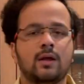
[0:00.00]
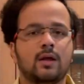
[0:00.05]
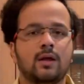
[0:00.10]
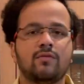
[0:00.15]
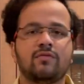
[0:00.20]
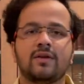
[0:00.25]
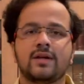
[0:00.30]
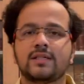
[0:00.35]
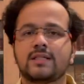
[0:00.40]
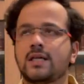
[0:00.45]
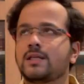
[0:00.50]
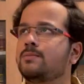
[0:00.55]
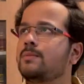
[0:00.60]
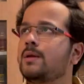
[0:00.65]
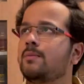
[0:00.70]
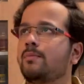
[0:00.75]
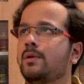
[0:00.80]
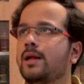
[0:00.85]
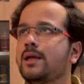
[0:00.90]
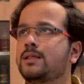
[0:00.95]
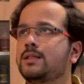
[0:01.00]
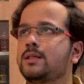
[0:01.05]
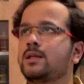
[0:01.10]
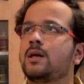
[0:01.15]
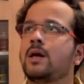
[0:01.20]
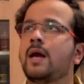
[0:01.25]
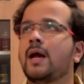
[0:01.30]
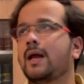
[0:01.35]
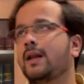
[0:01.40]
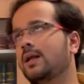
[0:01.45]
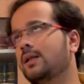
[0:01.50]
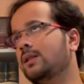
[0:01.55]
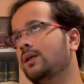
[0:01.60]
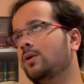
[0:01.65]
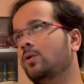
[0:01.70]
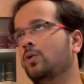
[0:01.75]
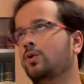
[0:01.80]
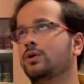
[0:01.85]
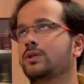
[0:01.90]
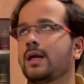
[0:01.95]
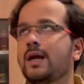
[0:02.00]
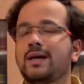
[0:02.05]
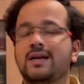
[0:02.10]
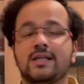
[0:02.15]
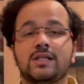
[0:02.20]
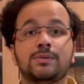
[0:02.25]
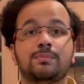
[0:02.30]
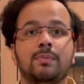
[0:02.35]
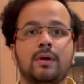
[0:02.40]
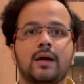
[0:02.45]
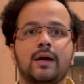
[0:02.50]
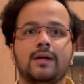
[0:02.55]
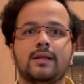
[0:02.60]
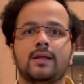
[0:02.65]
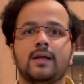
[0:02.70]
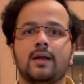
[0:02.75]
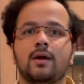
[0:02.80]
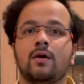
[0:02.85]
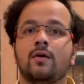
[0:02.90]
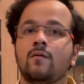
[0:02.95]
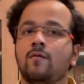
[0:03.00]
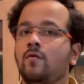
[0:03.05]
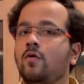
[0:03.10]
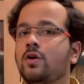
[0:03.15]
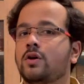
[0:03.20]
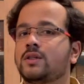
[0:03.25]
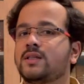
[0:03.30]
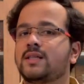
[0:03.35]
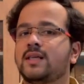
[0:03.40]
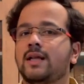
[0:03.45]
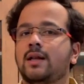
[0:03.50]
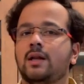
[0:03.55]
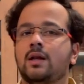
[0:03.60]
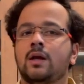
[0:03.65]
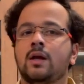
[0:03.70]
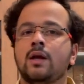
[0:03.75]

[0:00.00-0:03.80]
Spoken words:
A fridge has been placed and other goods are displayed there for sale.